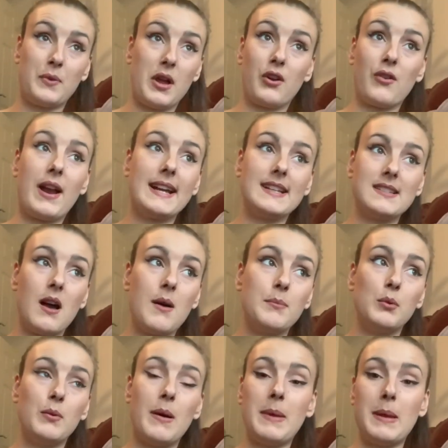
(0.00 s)
a great
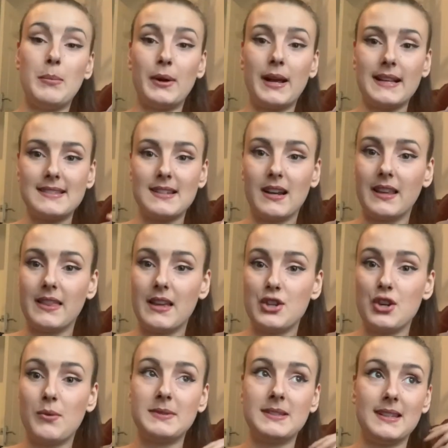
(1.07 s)
example where people get stuck in their
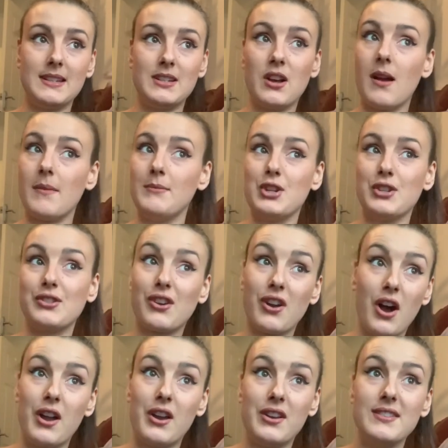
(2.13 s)
jobs and then time just
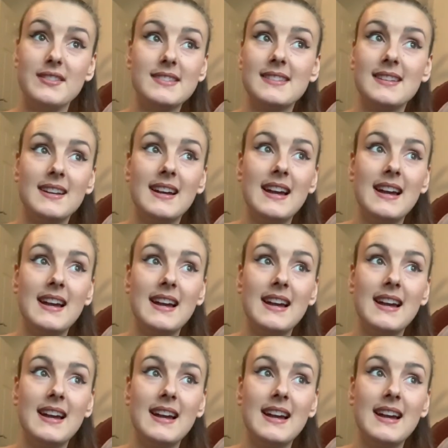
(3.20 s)
goes